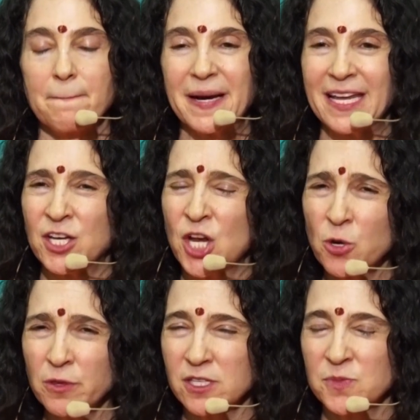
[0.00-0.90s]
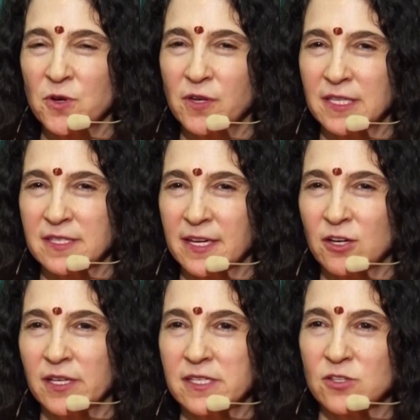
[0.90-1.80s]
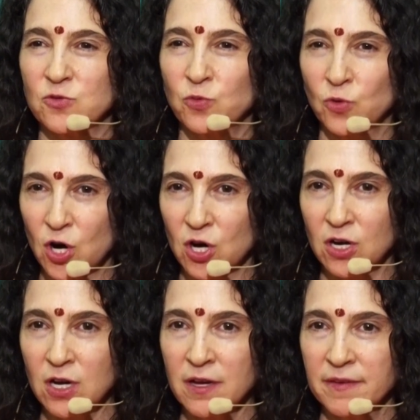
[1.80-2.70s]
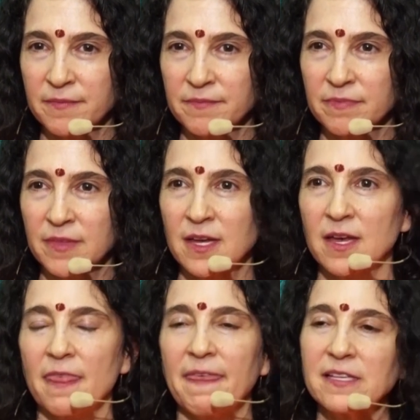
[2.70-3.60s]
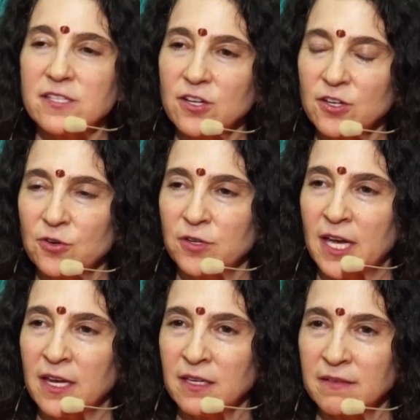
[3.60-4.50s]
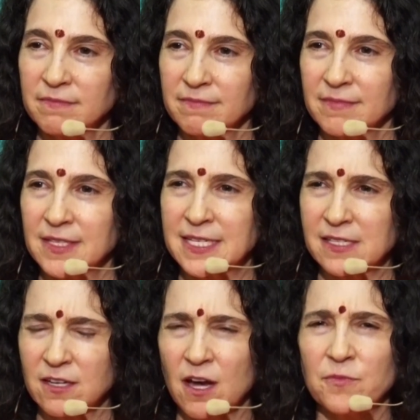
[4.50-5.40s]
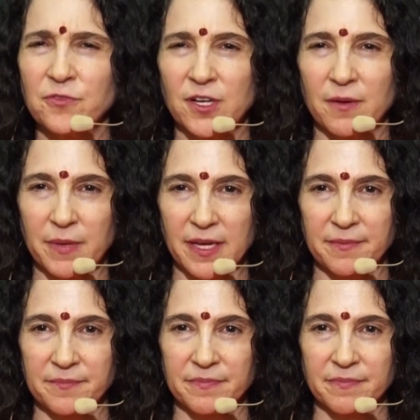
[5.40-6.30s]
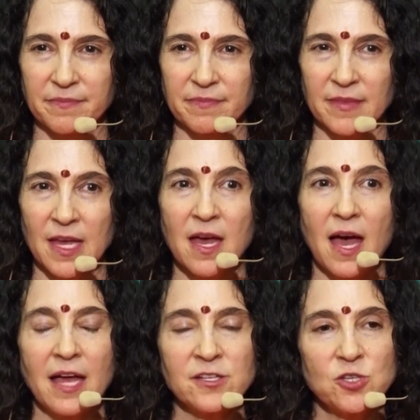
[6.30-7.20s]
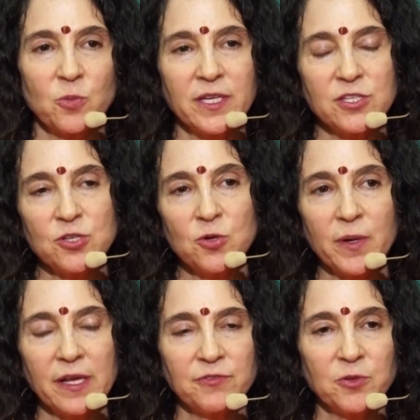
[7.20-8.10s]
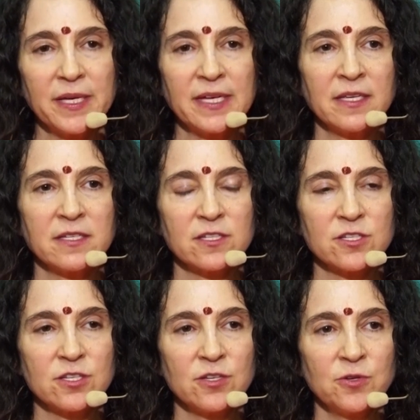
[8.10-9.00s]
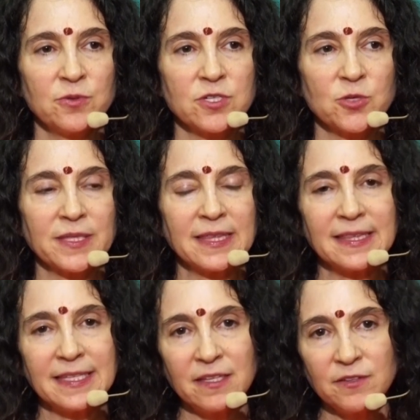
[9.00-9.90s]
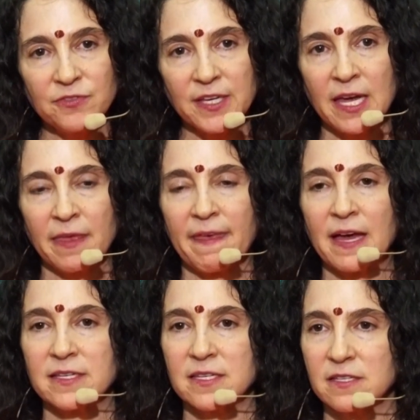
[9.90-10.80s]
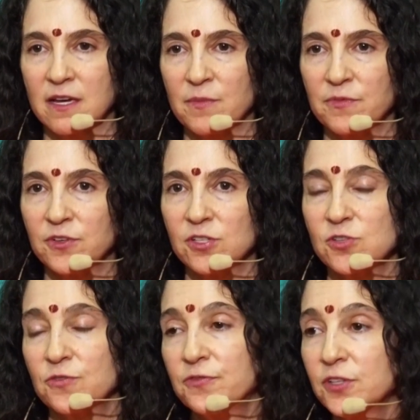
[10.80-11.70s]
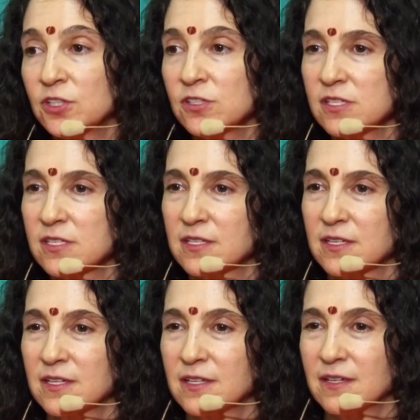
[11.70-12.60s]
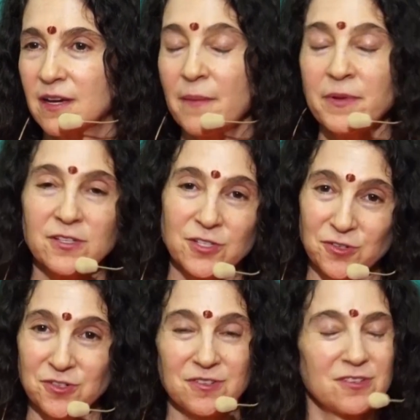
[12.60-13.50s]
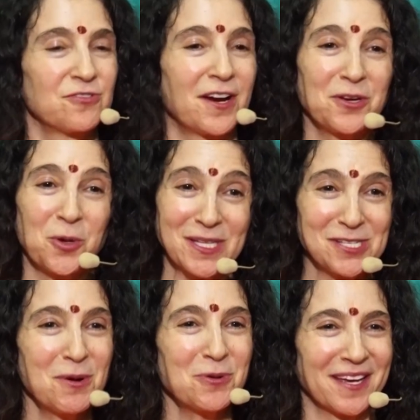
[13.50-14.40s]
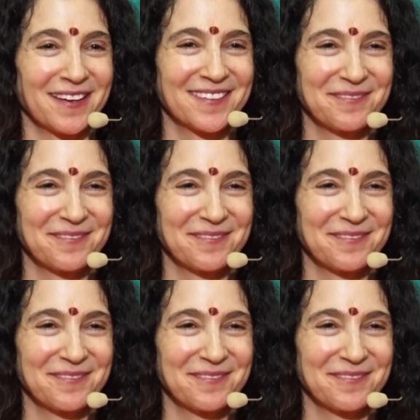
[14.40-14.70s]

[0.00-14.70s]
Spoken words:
but I know that smoking cigarettes is wrong, that's going to create discomfort in me. And so we do whatever we need to do to alleviate that discomfort. So first, I'm going to start to try to quit smoking.